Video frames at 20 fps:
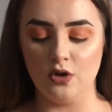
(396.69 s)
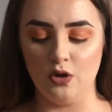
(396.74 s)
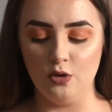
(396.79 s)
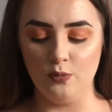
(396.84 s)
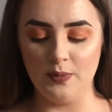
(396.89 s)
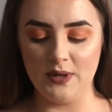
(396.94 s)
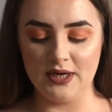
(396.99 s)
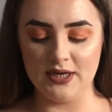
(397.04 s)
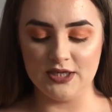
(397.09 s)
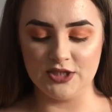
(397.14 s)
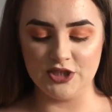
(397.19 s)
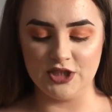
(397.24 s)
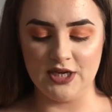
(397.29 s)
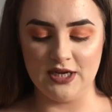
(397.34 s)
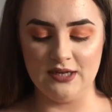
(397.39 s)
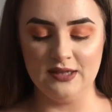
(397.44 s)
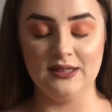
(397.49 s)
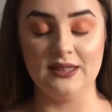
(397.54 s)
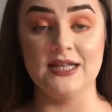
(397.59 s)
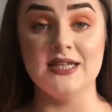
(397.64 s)
old
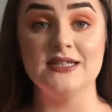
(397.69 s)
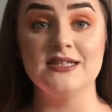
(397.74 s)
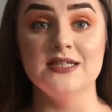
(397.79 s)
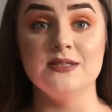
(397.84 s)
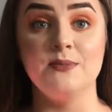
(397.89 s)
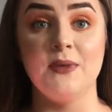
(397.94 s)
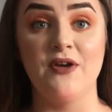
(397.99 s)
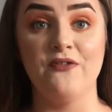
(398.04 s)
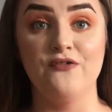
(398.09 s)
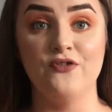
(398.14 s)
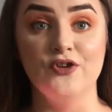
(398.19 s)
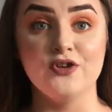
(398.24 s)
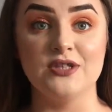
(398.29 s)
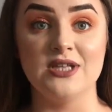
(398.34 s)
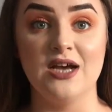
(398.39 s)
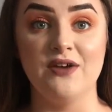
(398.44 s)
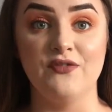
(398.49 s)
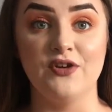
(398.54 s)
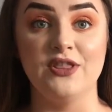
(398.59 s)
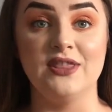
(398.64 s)
packaging this is my first
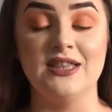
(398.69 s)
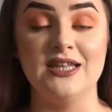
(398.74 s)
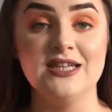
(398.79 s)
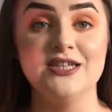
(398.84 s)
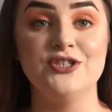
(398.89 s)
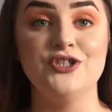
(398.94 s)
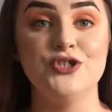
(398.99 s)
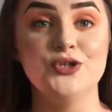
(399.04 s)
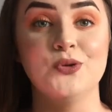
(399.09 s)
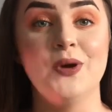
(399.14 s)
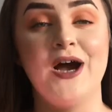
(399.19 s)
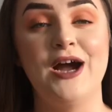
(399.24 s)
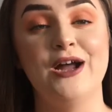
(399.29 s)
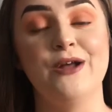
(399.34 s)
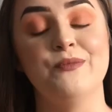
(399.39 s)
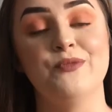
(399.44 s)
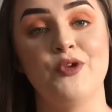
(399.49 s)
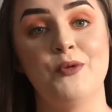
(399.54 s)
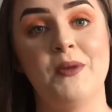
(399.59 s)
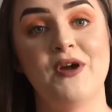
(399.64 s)
ever these two
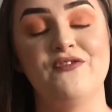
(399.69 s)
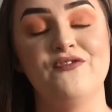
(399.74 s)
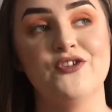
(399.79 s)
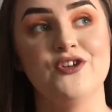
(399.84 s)
items are my